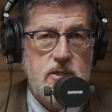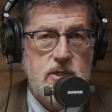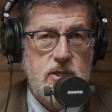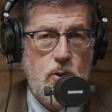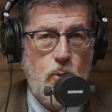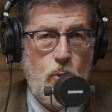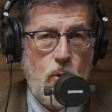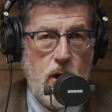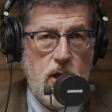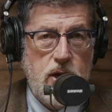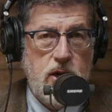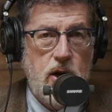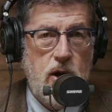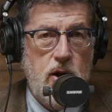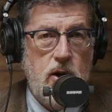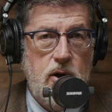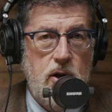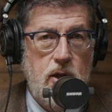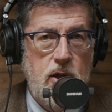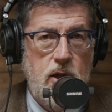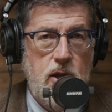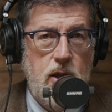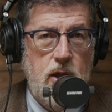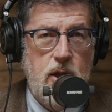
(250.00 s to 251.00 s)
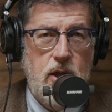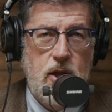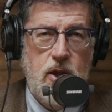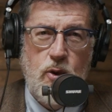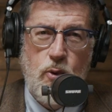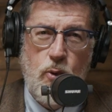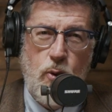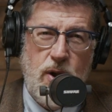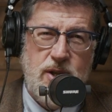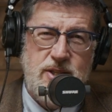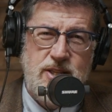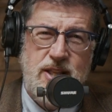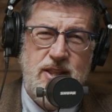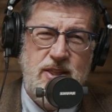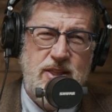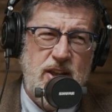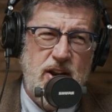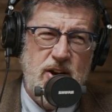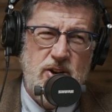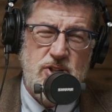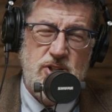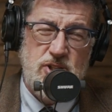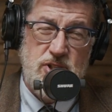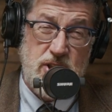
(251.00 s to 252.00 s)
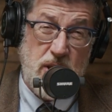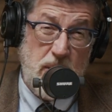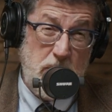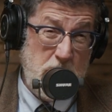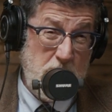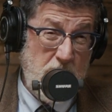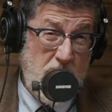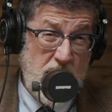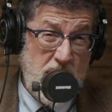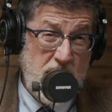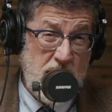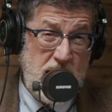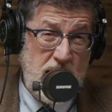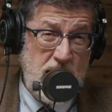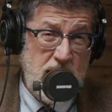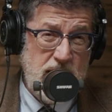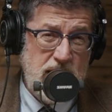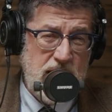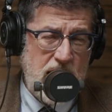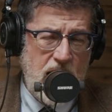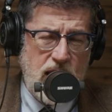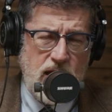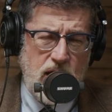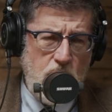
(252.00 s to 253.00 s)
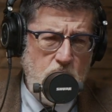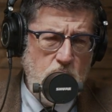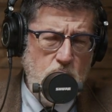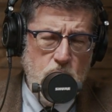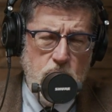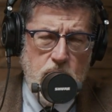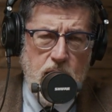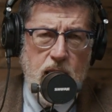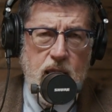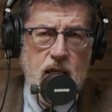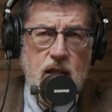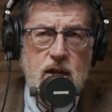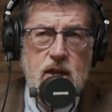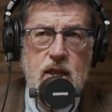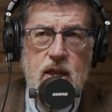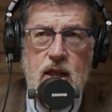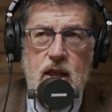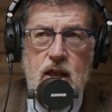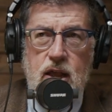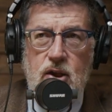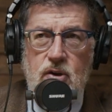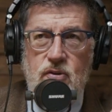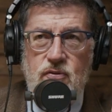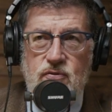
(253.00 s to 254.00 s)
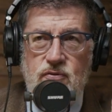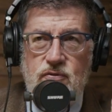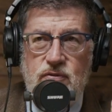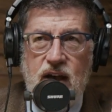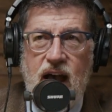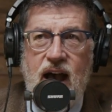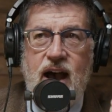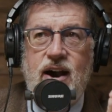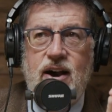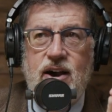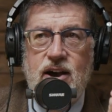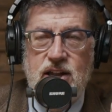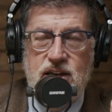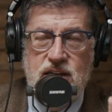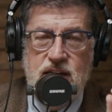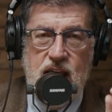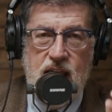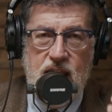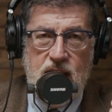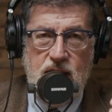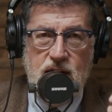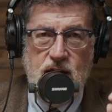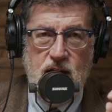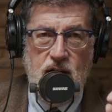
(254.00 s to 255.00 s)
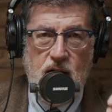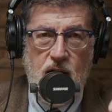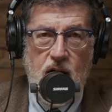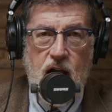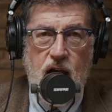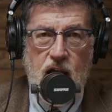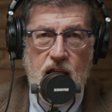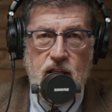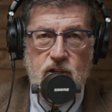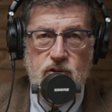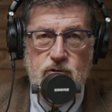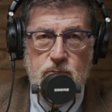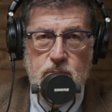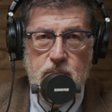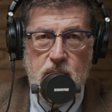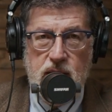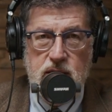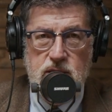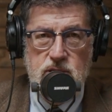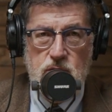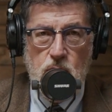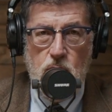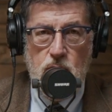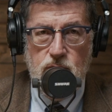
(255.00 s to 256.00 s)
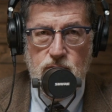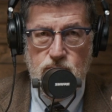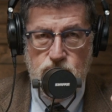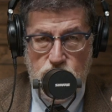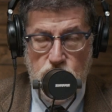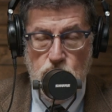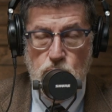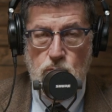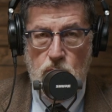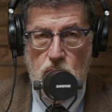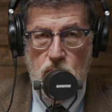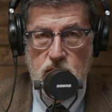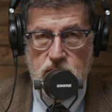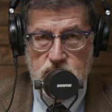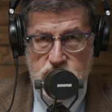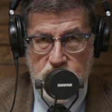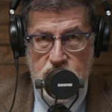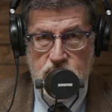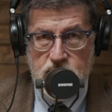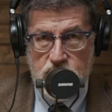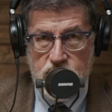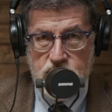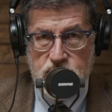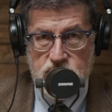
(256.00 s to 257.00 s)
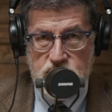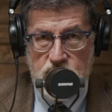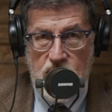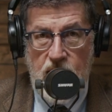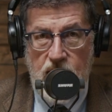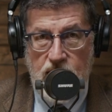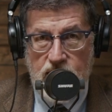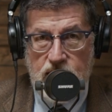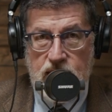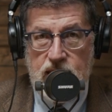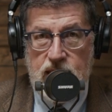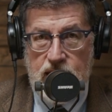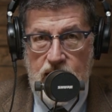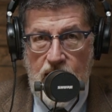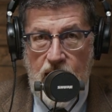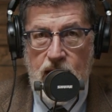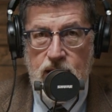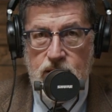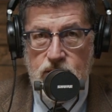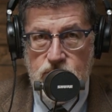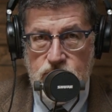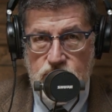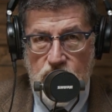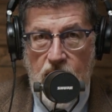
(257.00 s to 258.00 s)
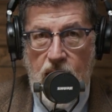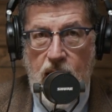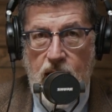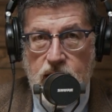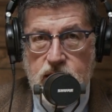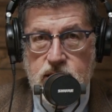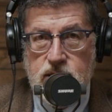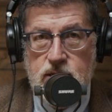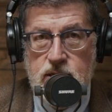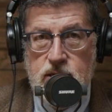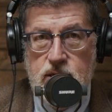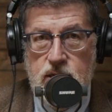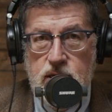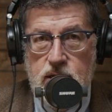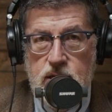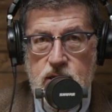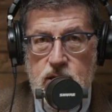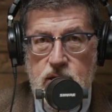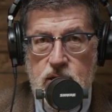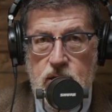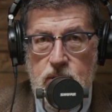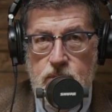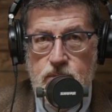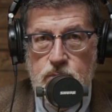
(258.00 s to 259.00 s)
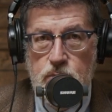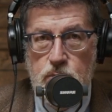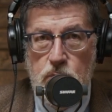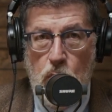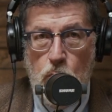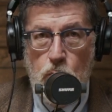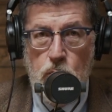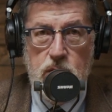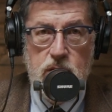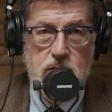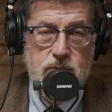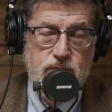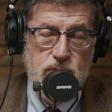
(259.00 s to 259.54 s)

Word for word: to wonder wasn't there somebody? Now, I know you can't validate a life based on funeral attendance. I get that. But when